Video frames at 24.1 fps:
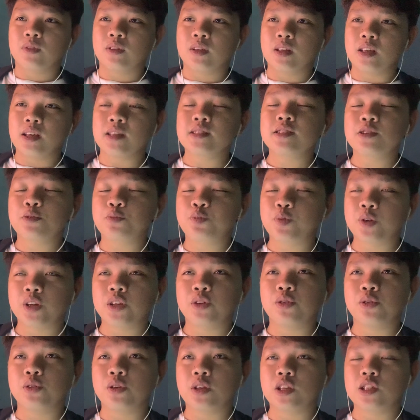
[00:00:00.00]
it's still pretty
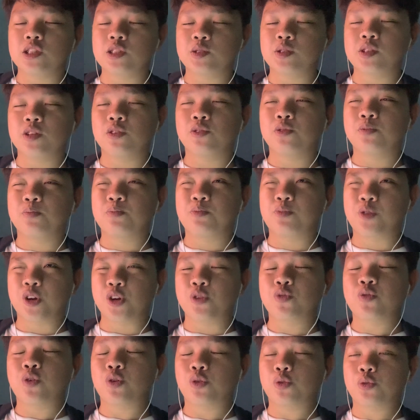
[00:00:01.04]
good. It's still pretty
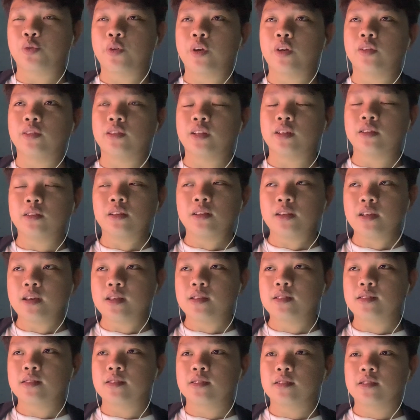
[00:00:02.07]
photoreal
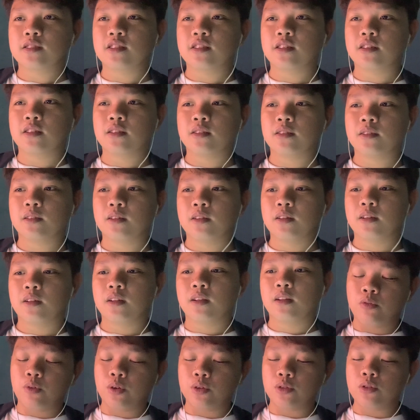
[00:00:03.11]
nonetheless.
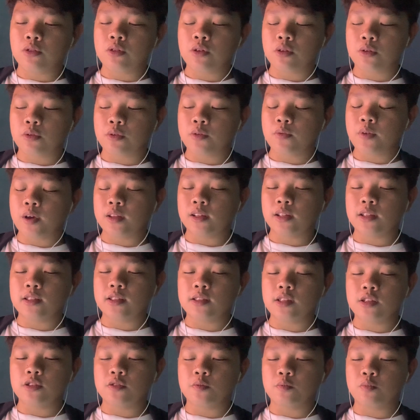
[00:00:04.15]
For Tokyo
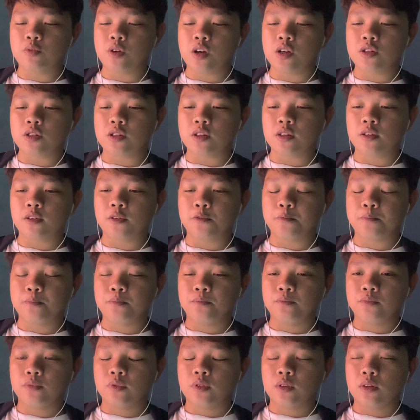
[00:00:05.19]
Revitalization Project,
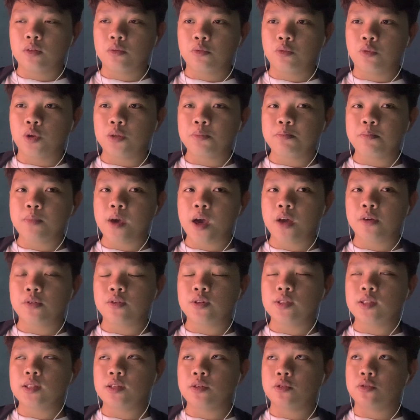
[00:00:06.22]
what
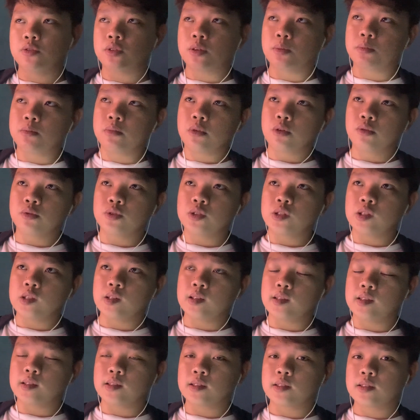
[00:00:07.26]
matters here the most
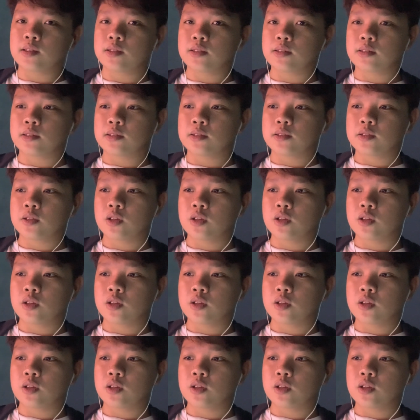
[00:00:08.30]
is